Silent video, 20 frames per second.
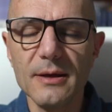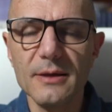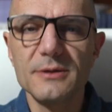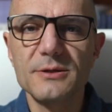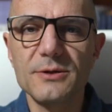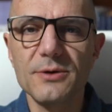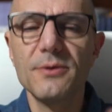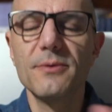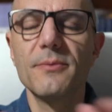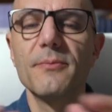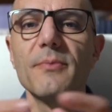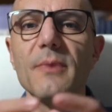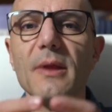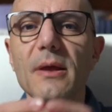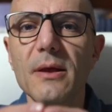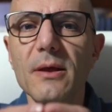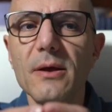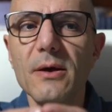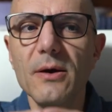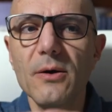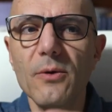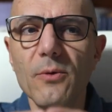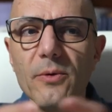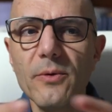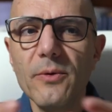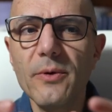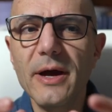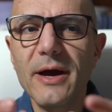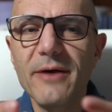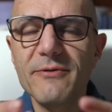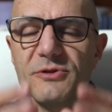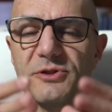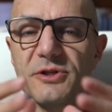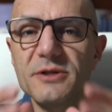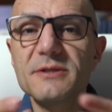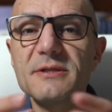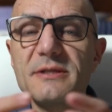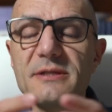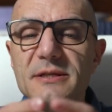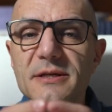So we have
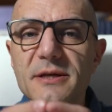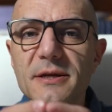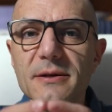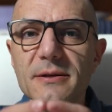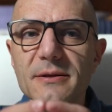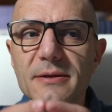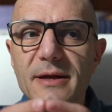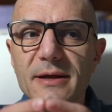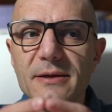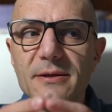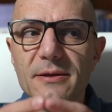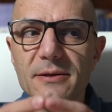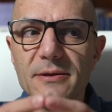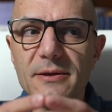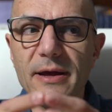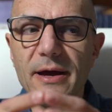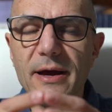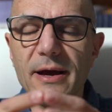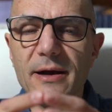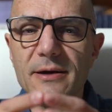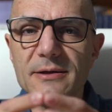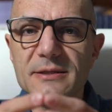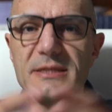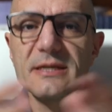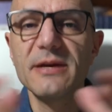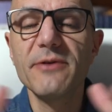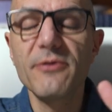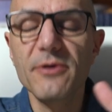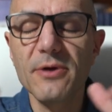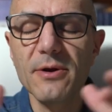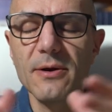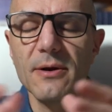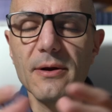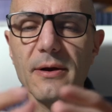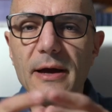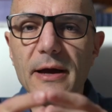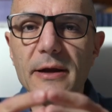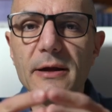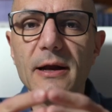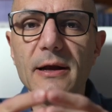just seen that there are several
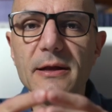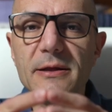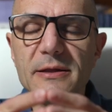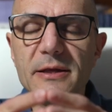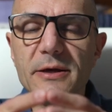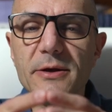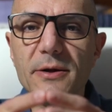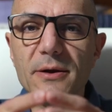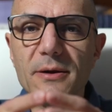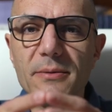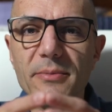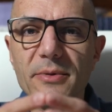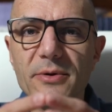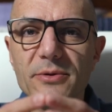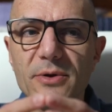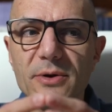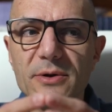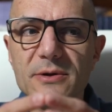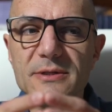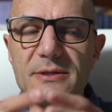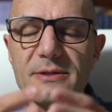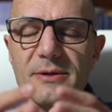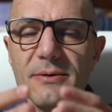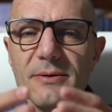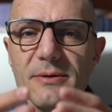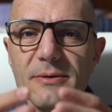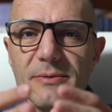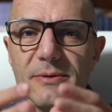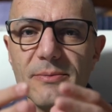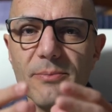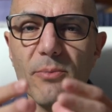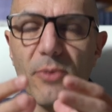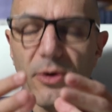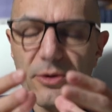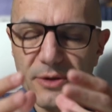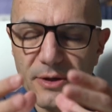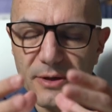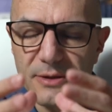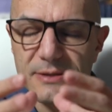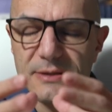analytical models
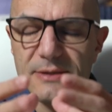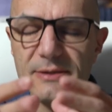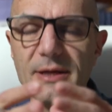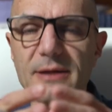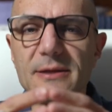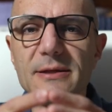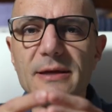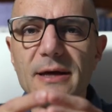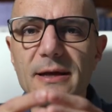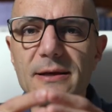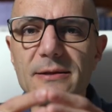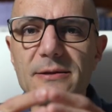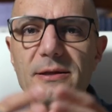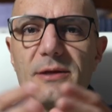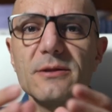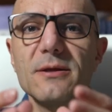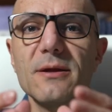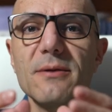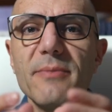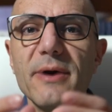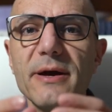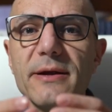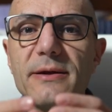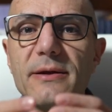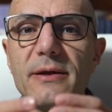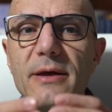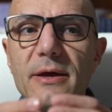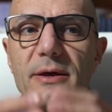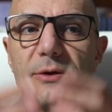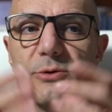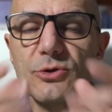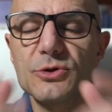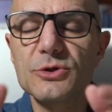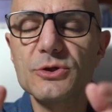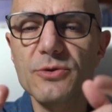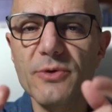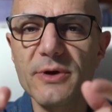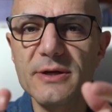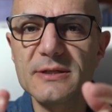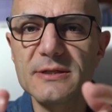that can determine the
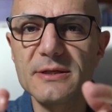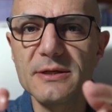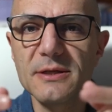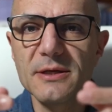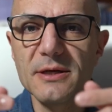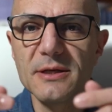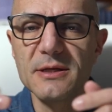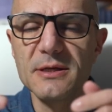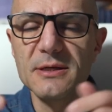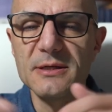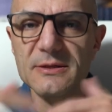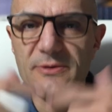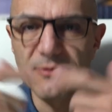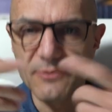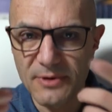stress in the adhesive.